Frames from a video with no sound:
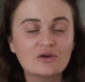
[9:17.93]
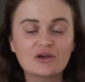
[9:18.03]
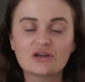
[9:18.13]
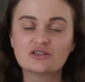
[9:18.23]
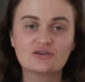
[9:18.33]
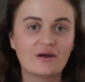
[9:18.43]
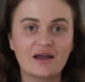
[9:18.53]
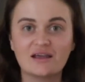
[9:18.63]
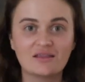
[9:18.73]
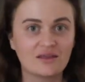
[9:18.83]
you can do
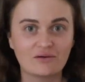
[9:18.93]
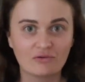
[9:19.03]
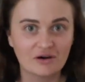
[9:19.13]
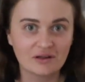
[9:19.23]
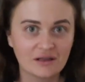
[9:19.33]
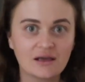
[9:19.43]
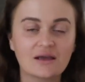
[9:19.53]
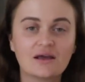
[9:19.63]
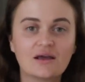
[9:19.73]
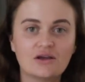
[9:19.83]
anything really.